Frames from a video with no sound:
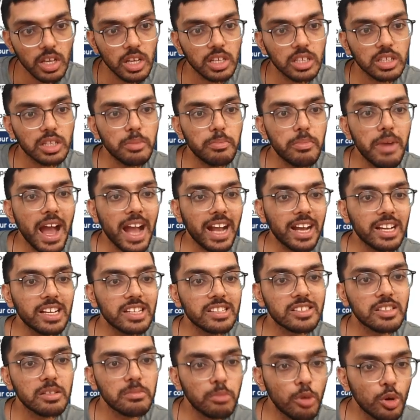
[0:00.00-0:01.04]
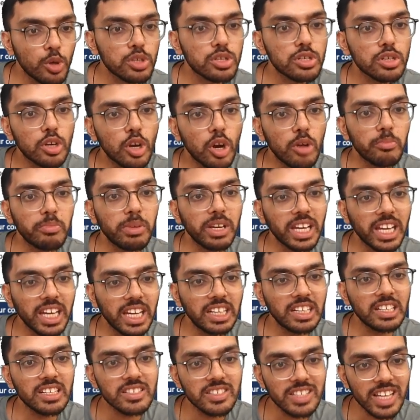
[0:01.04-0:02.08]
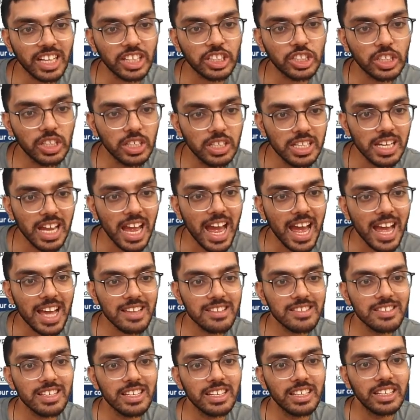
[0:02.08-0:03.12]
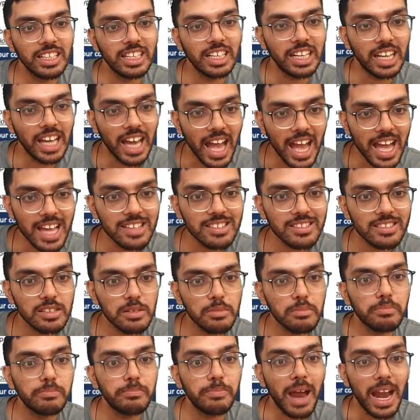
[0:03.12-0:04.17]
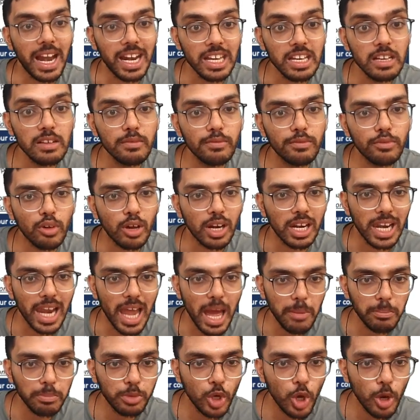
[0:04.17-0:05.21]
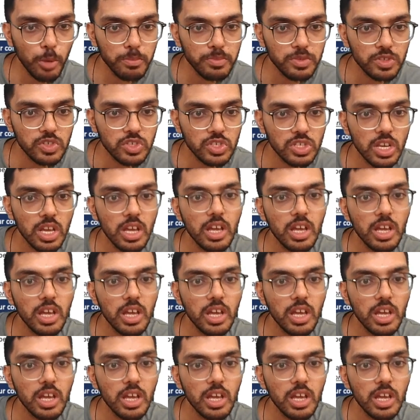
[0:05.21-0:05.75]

The back is the most complicated section as it has padding for laptops